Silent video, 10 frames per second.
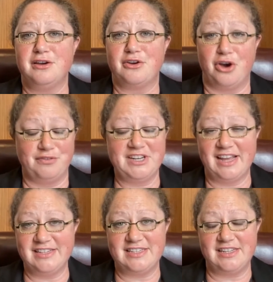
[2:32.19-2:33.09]
COVID
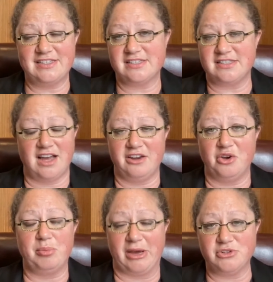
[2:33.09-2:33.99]
19 does not know
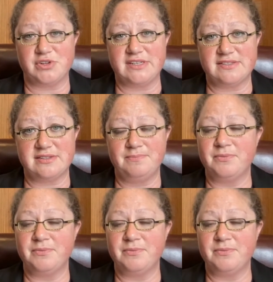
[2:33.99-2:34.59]
boundaries.